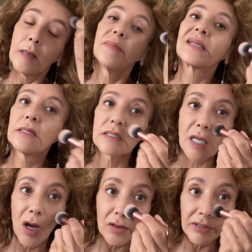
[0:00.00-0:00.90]
because
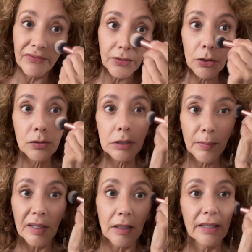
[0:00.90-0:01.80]
I refuse to
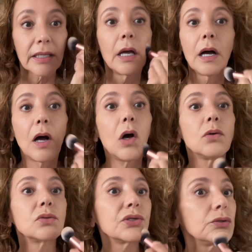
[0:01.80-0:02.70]
buy a
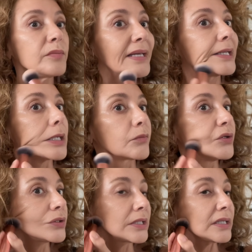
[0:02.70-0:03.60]
whole new makeup
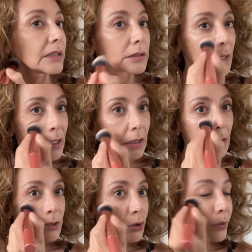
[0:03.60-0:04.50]
routine
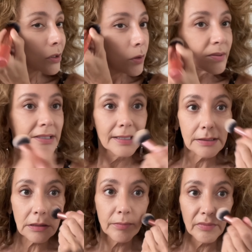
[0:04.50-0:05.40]
to
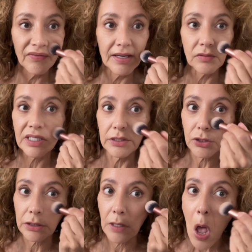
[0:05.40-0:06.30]
accommodate my foundation.